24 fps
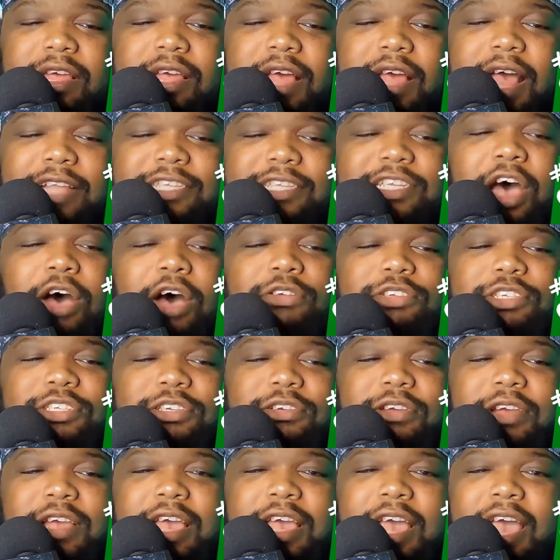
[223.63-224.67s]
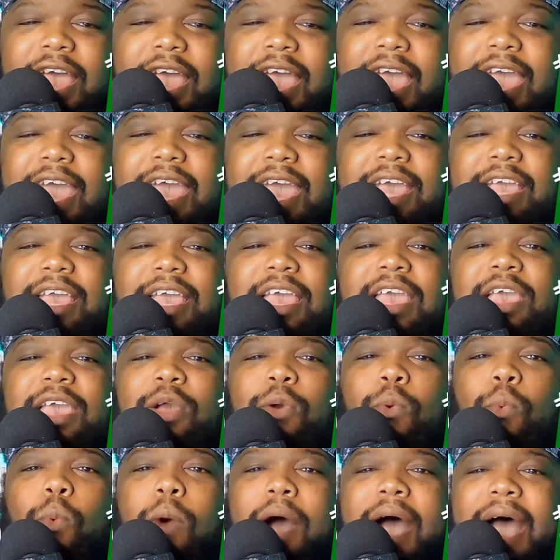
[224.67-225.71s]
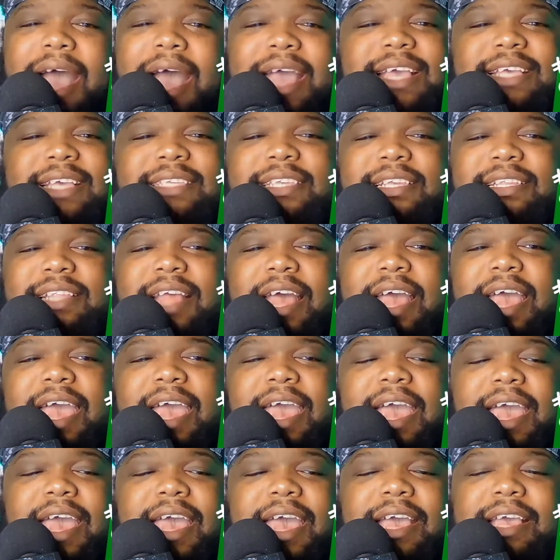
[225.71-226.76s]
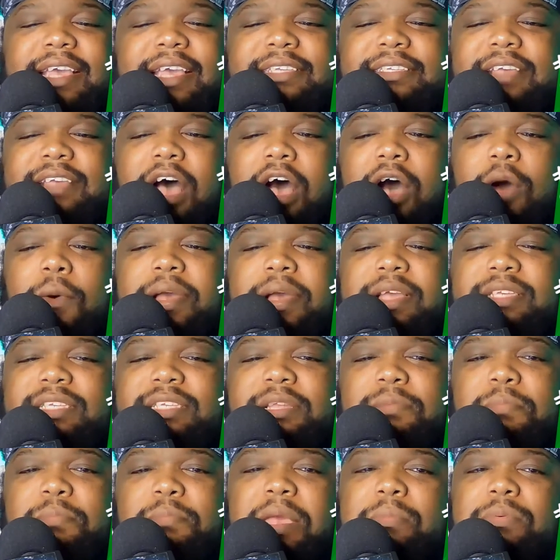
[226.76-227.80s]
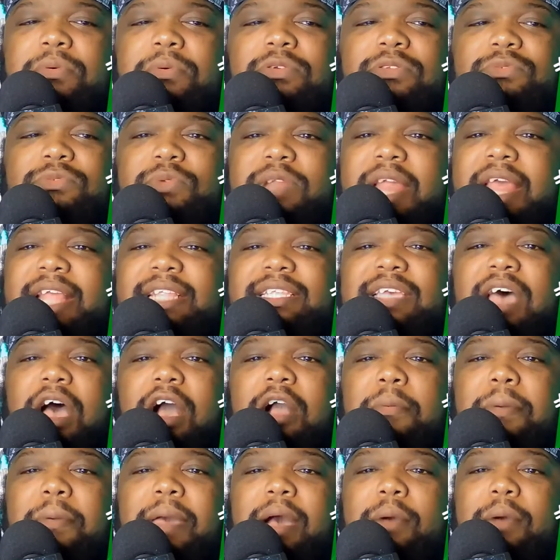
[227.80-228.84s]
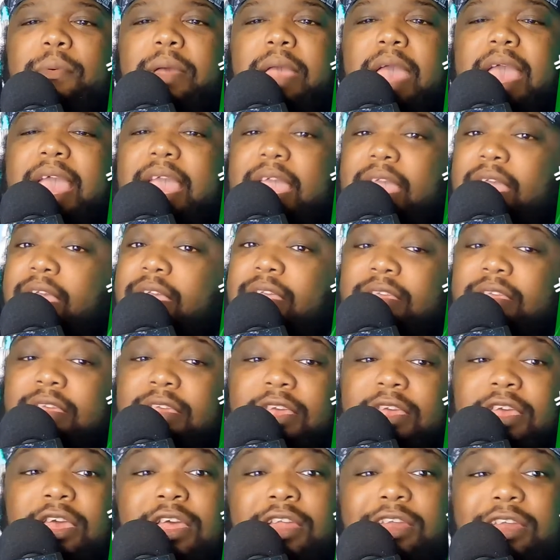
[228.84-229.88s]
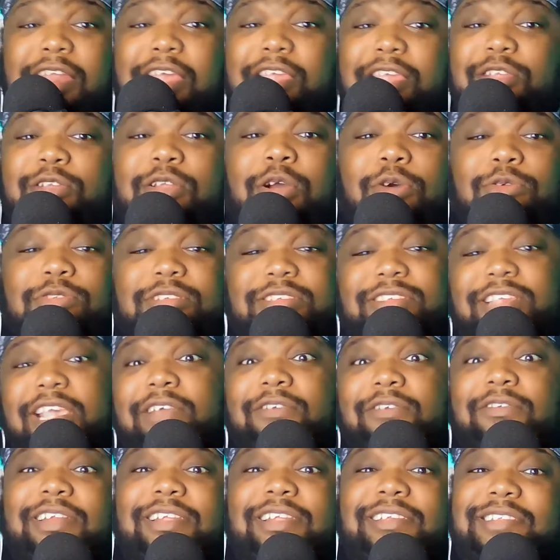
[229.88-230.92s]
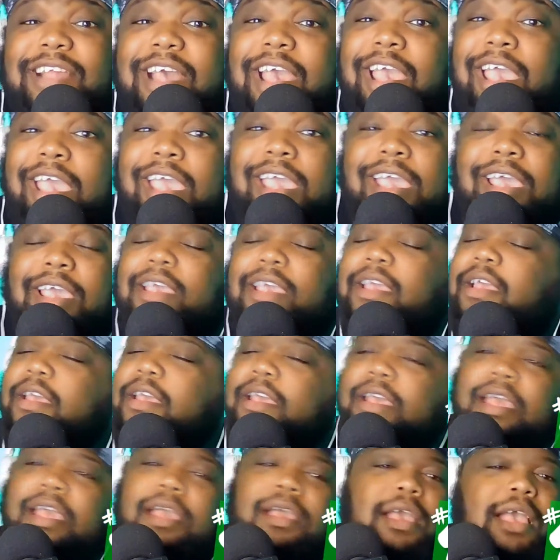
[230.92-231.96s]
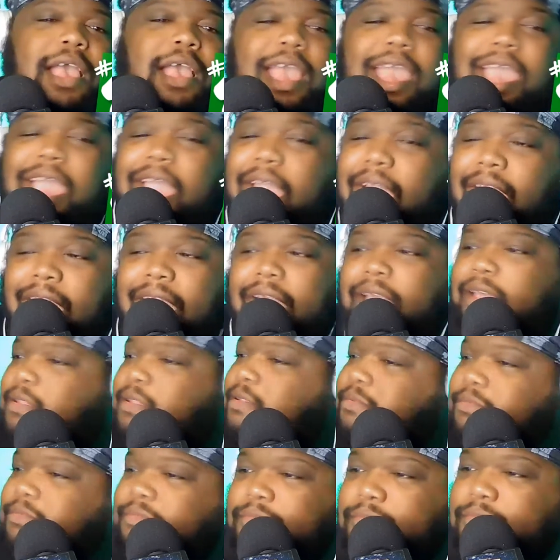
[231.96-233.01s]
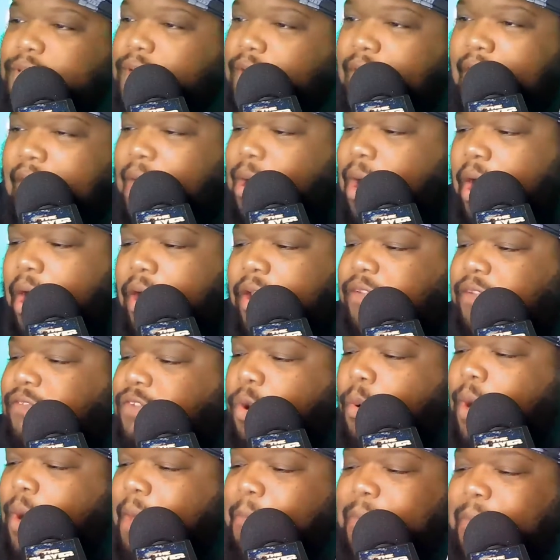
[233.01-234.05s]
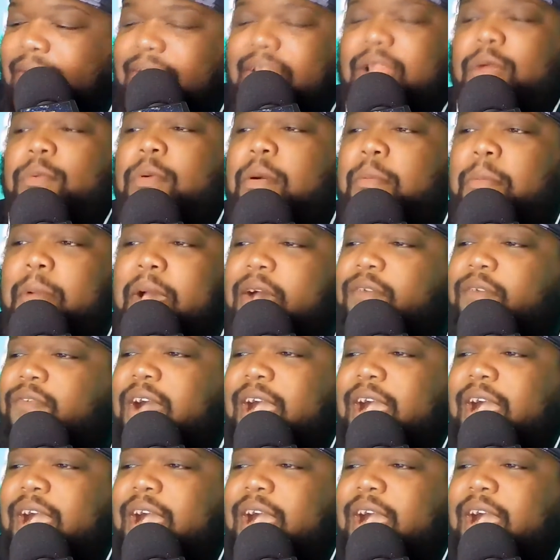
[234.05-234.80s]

I told you. Egg. Why is it that egg is always in people's, when they talk about, hey, you know the secret is the egg. I don't even know why I'm making it with my mouth.